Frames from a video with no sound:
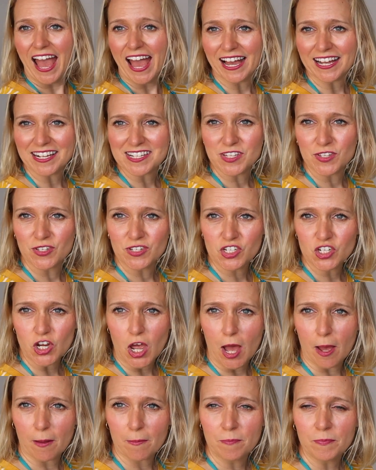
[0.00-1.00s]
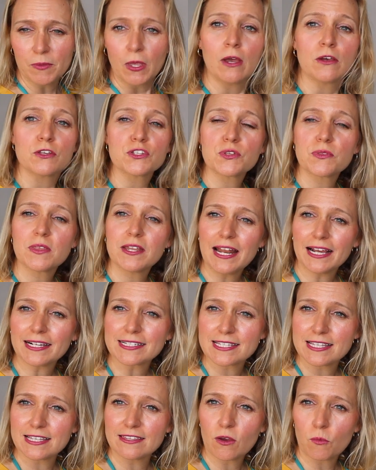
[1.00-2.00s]
Excellent job. So the
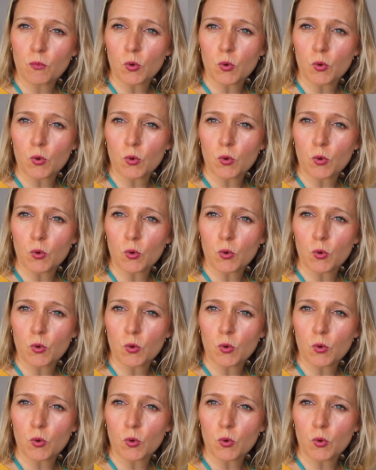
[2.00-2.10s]
next thing that